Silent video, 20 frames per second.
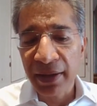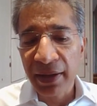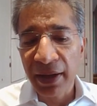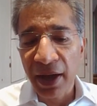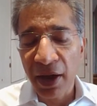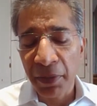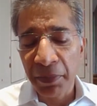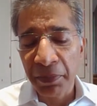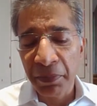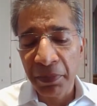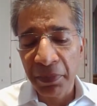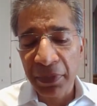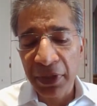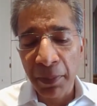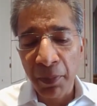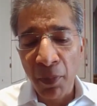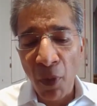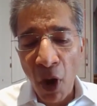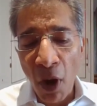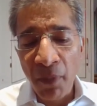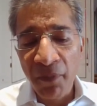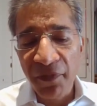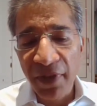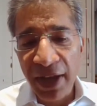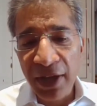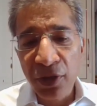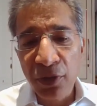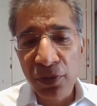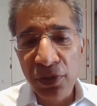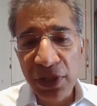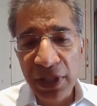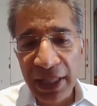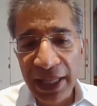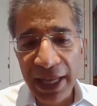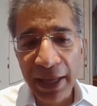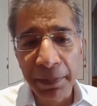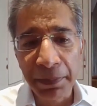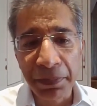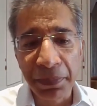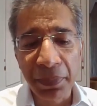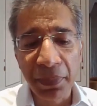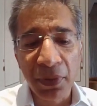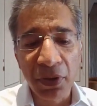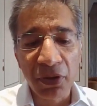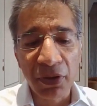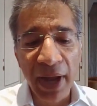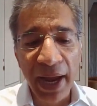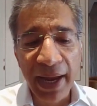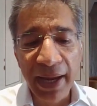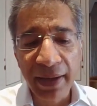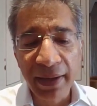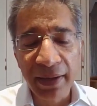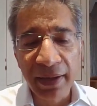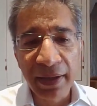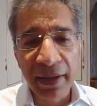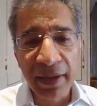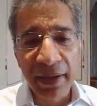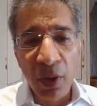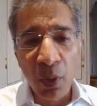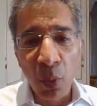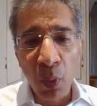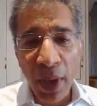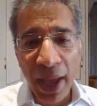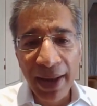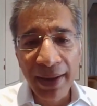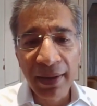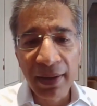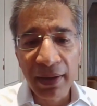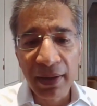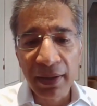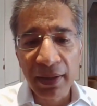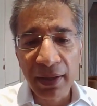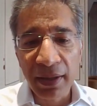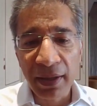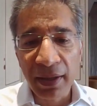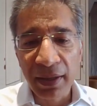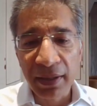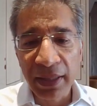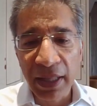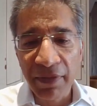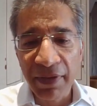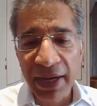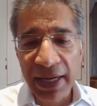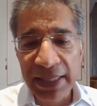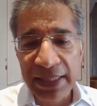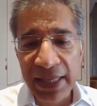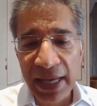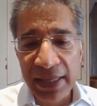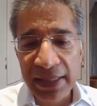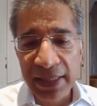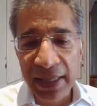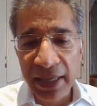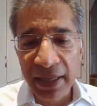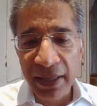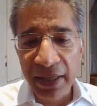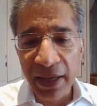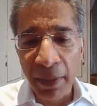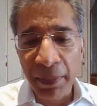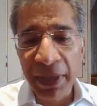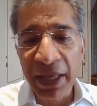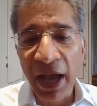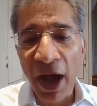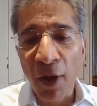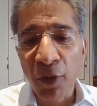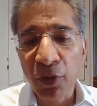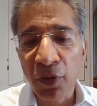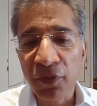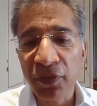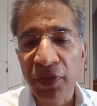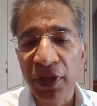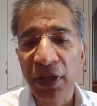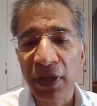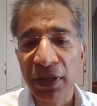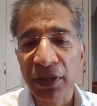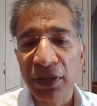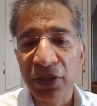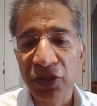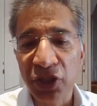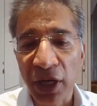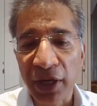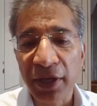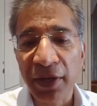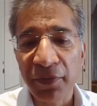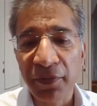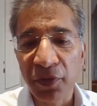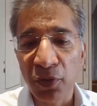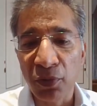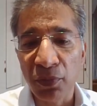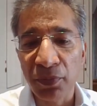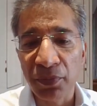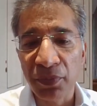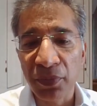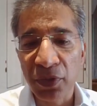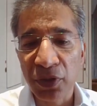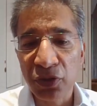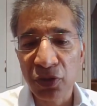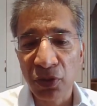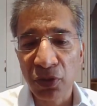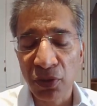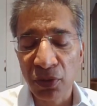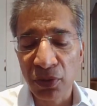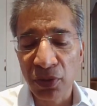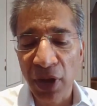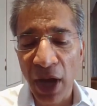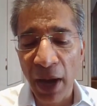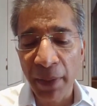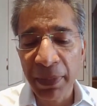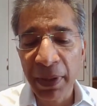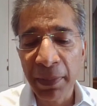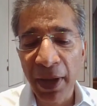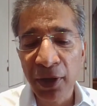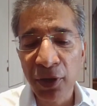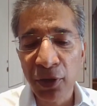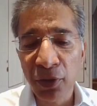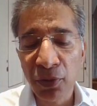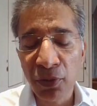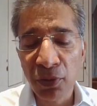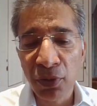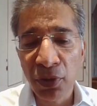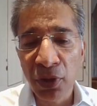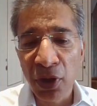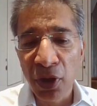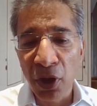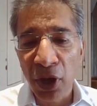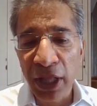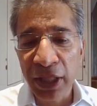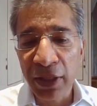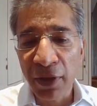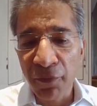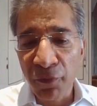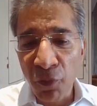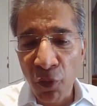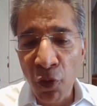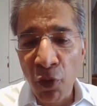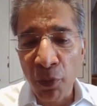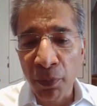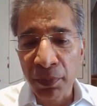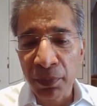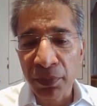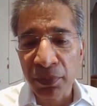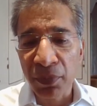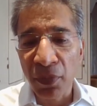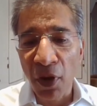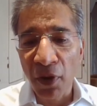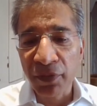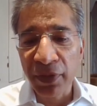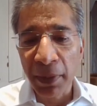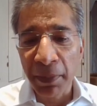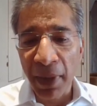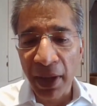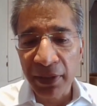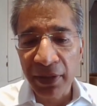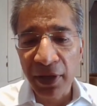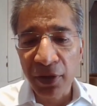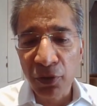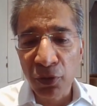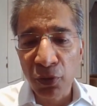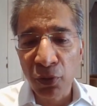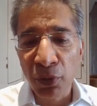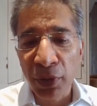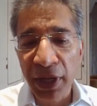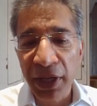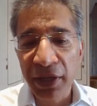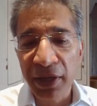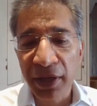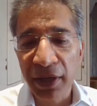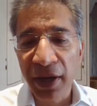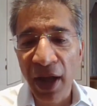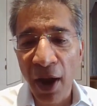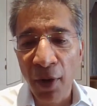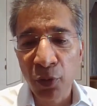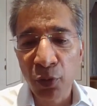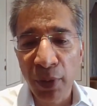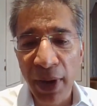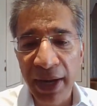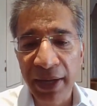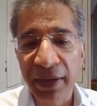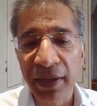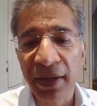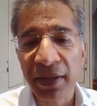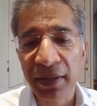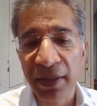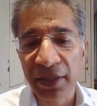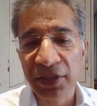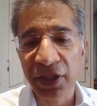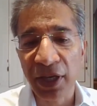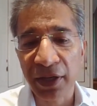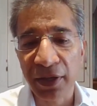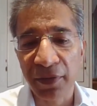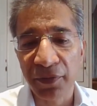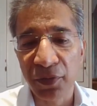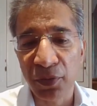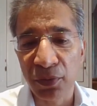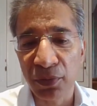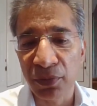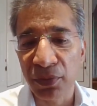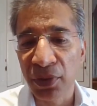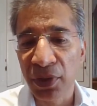The mom went to sleep, right, when they were discussing coming out of the Chakravyu. So Abhimanyu in the womb of the mother could only hear how to enter the Chakravyu.